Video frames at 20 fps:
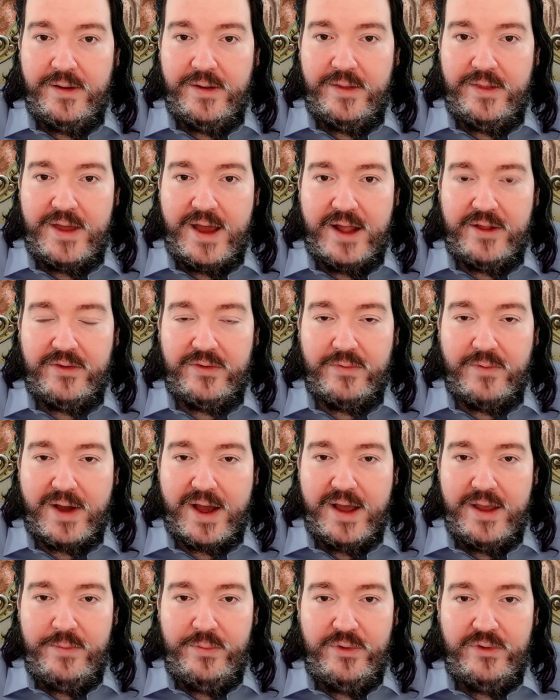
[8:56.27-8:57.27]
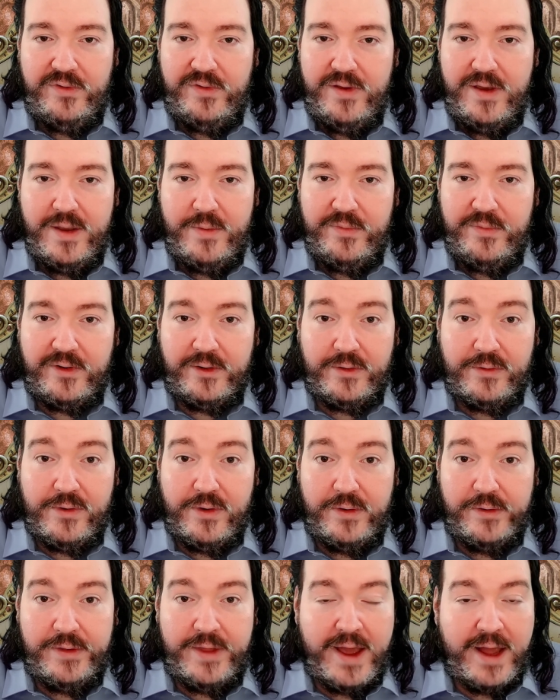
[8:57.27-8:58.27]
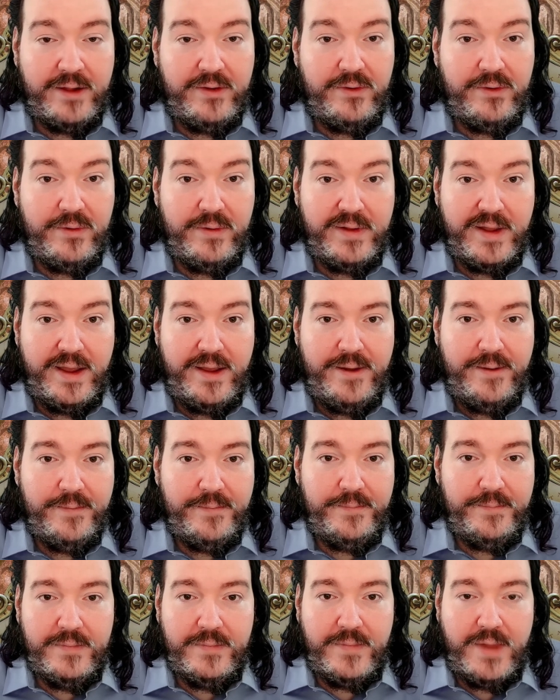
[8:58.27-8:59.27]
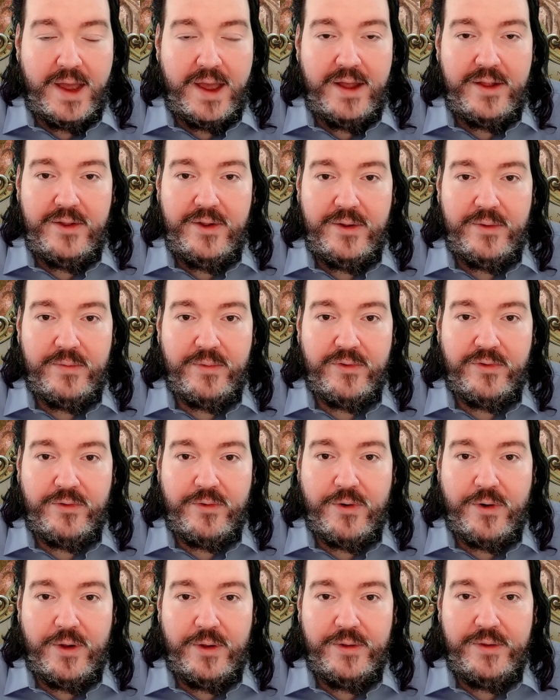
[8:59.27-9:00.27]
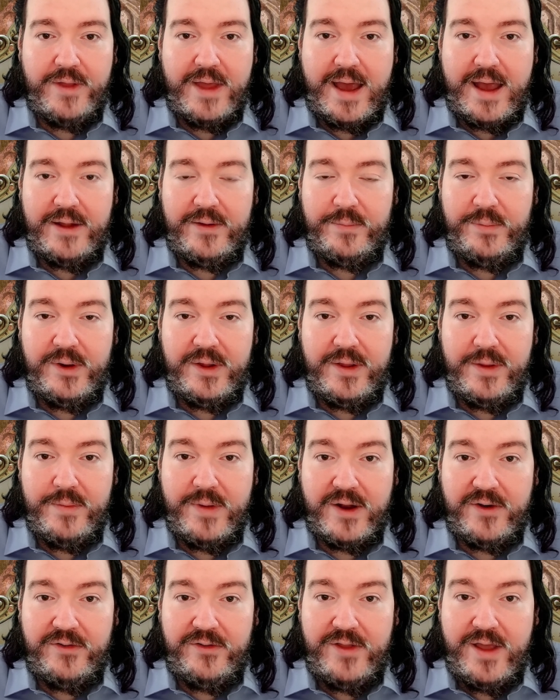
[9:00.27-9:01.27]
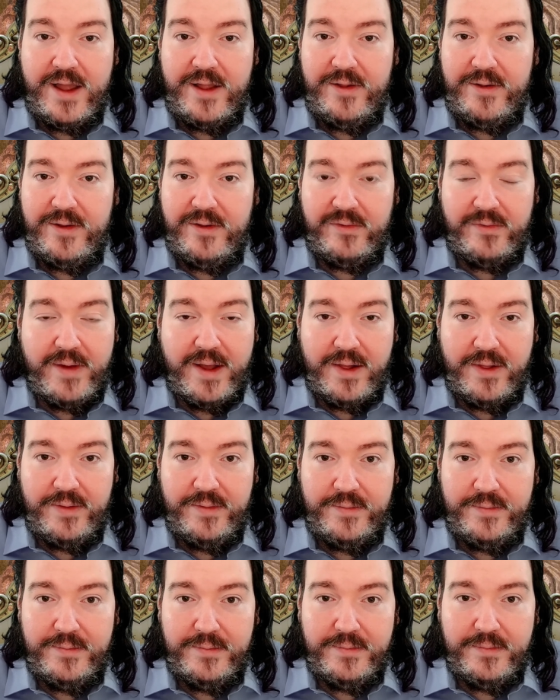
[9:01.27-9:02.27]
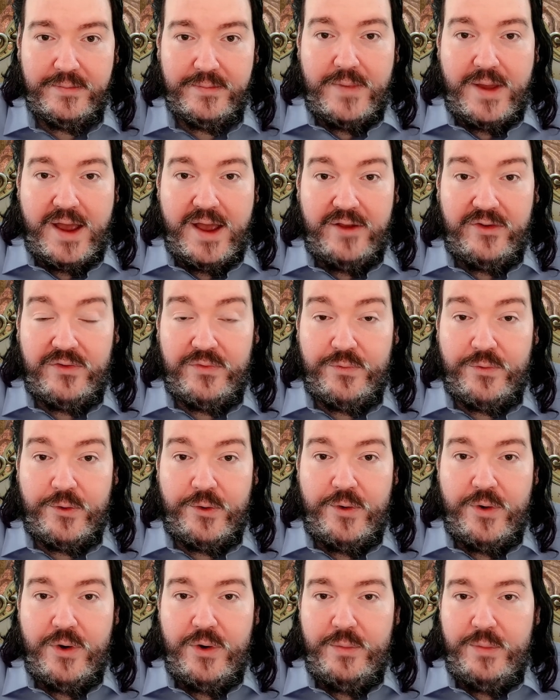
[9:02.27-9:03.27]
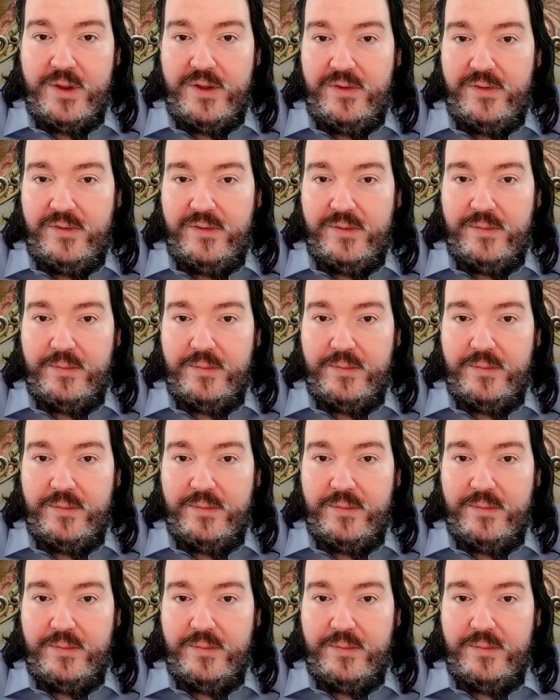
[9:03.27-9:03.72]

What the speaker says: That's why museums are called that today. And it was called that pretty much then as well. As for Romans,